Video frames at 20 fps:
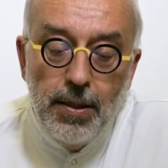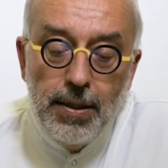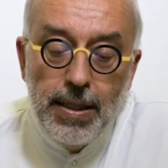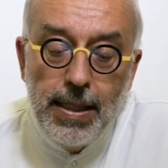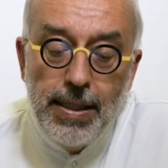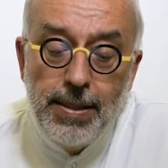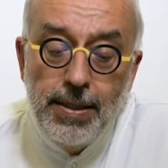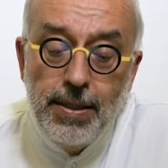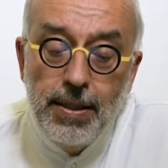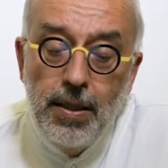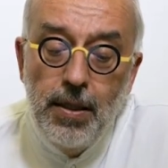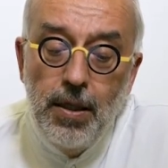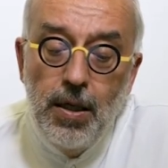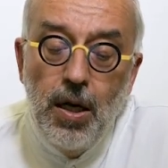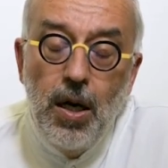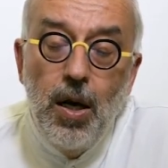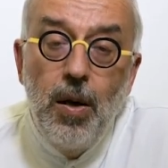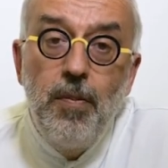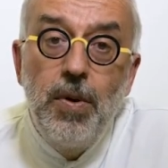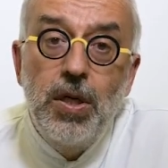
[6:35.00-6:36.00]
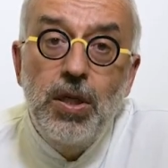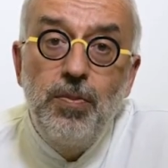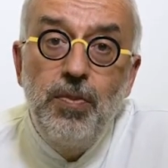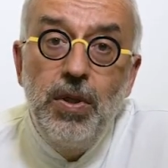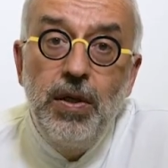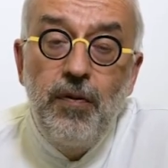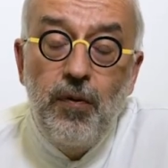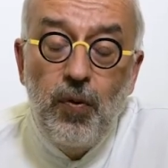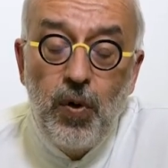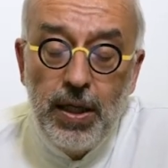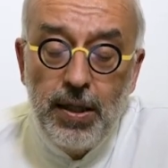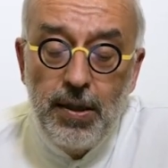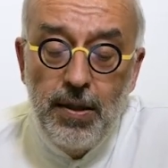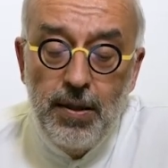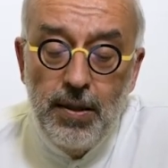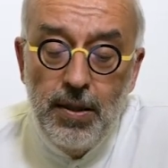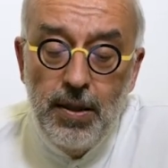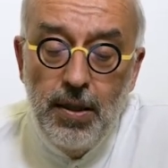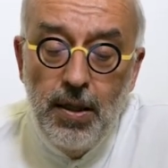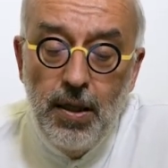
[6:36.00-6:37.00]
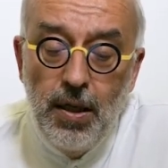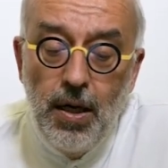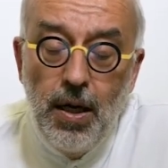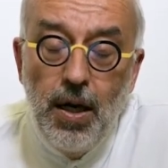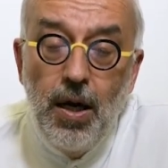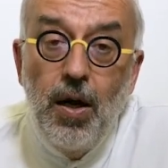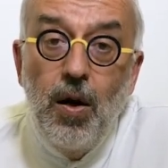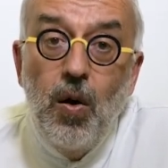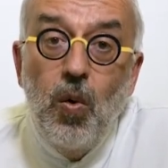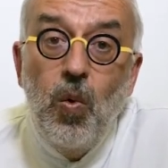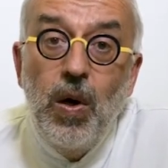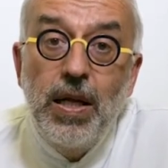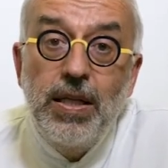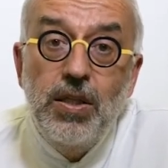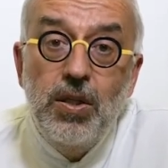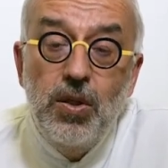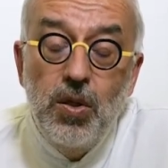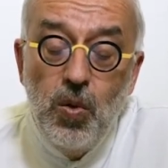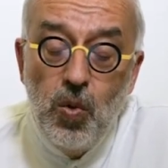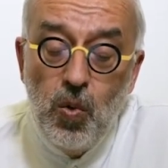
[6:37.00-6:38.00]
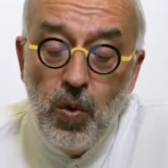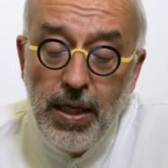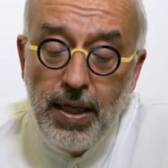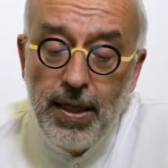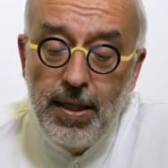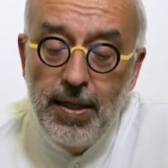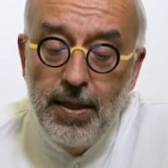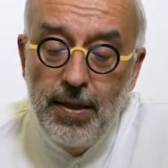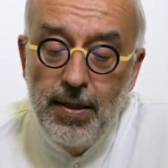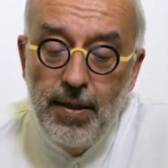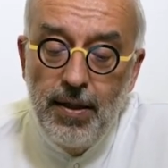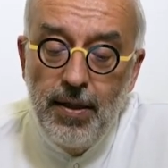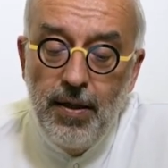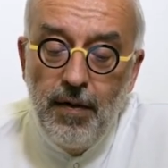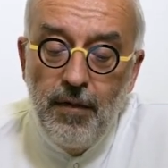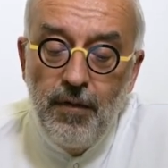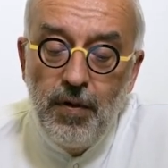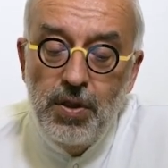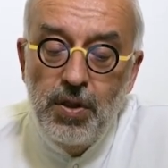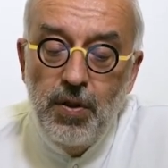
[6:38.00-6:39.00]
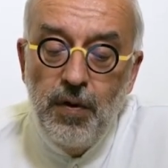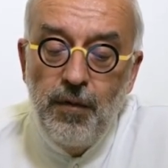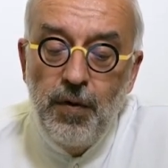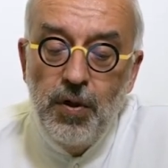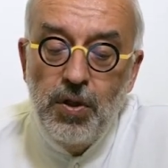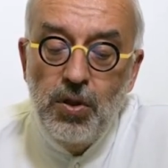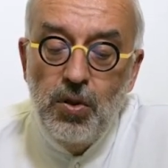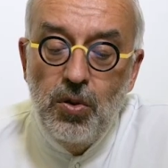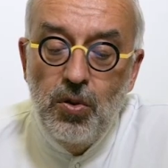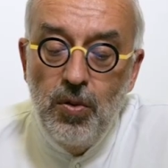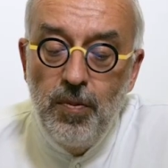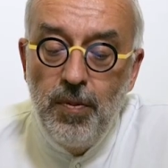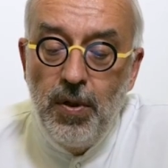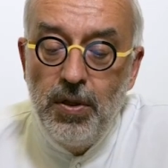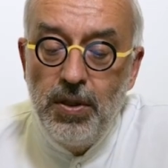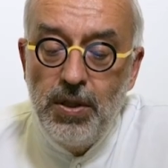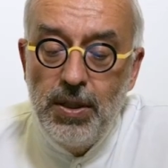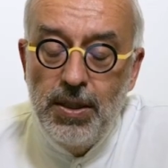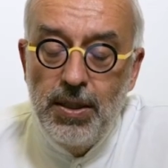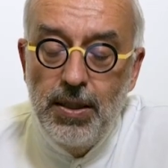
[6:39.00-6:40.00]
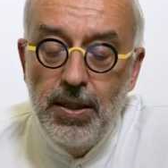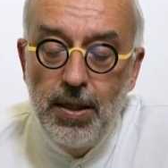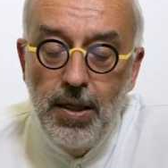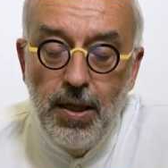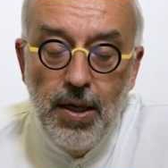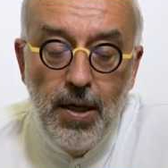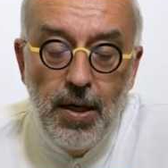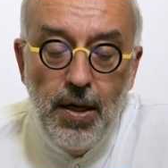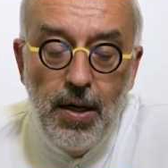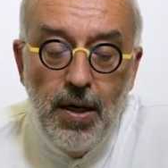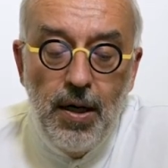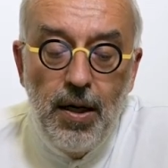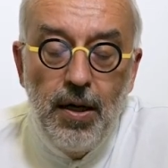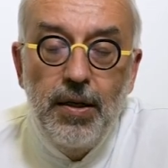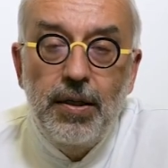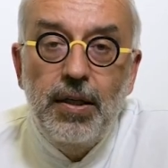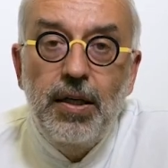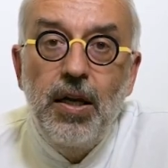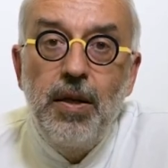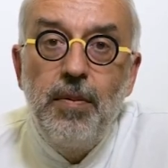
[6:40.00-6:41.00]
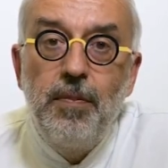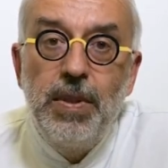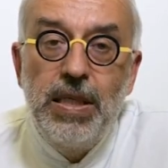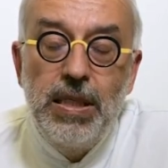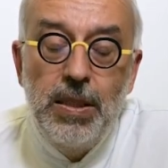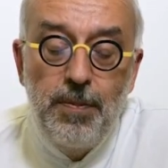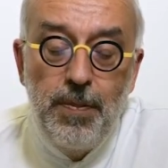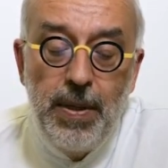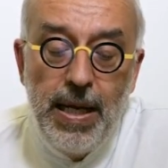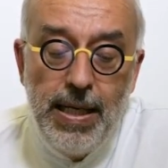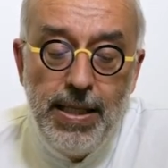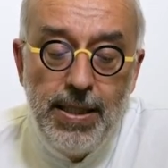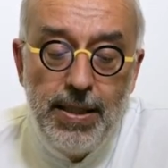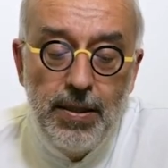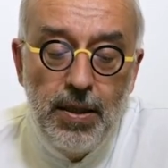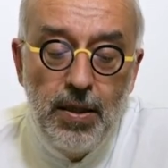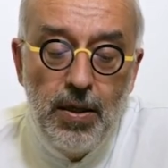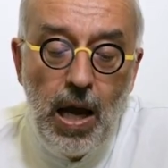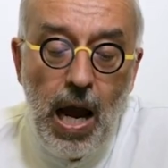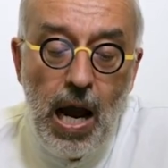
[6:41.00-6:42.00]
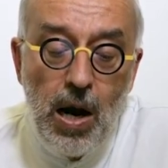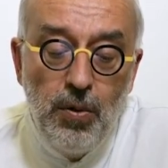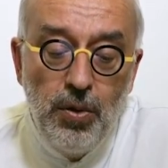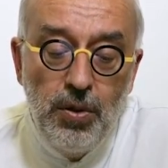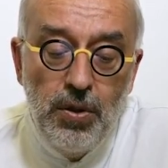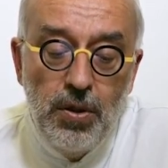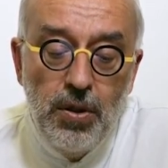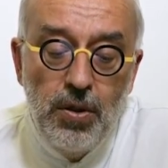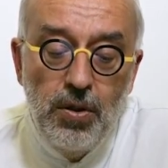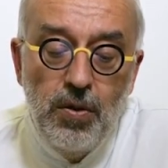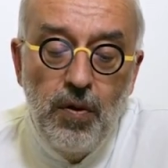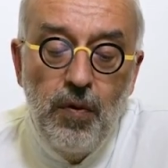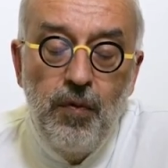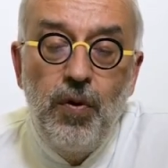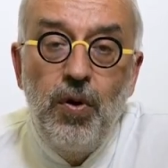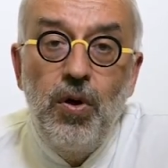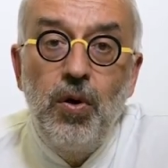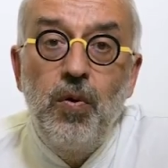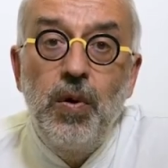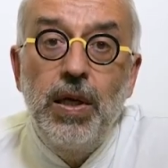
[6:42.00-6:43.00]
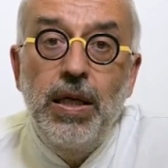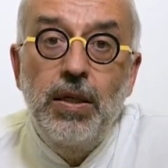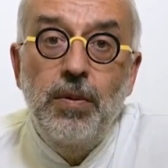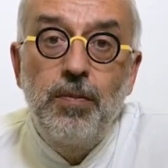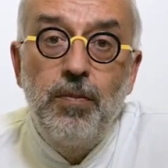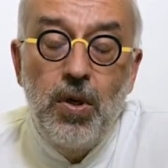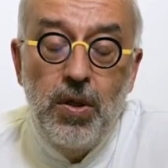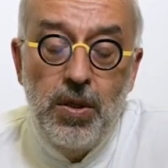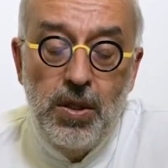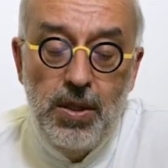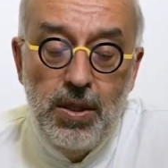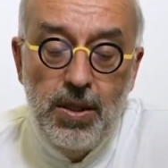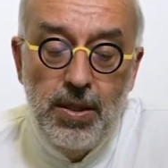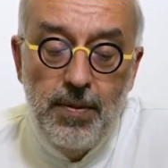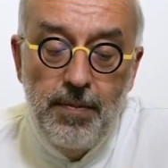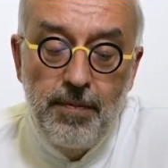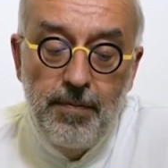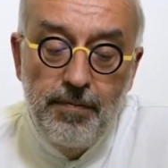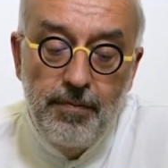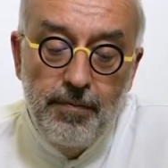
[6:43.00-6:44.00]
Tests must be frequent, once a week for the first two months and can be spaced out the following months